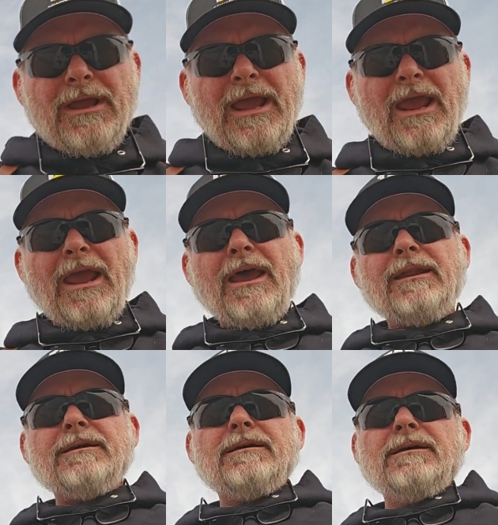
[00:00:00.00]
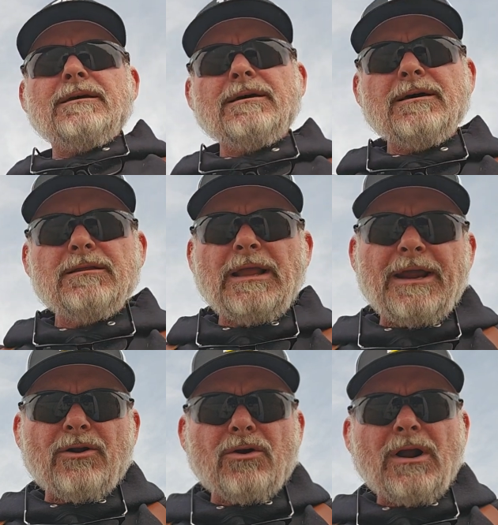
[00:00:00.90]
and
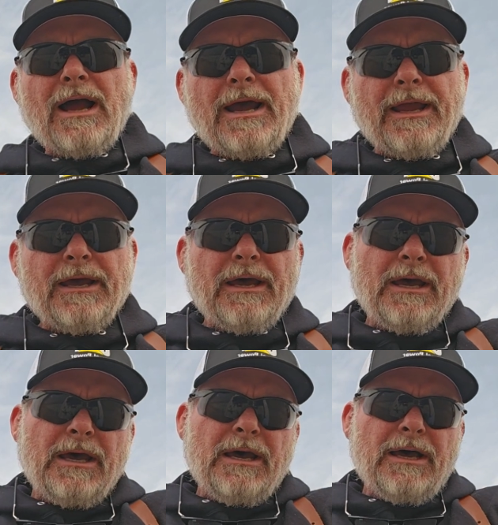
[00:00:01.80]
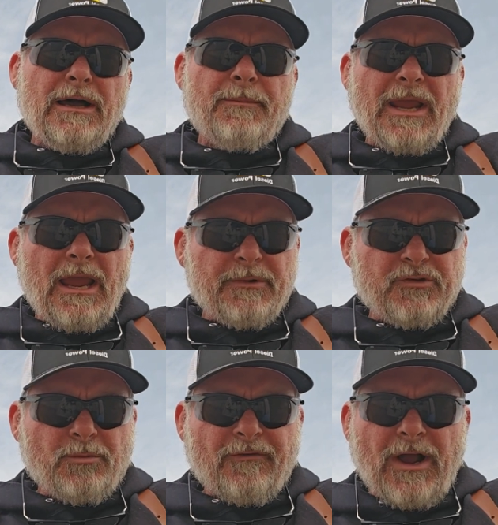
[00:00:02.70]
later I became a
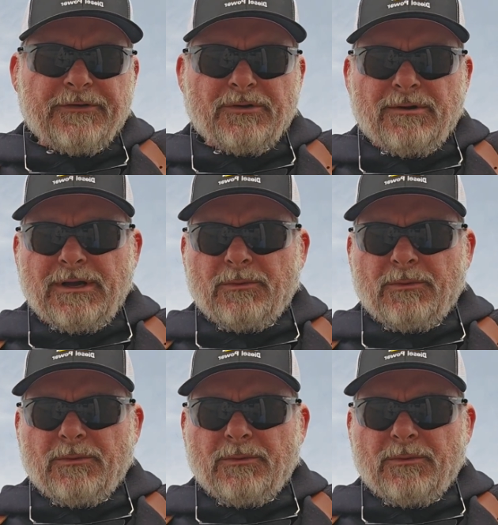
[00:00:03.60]
supervisor.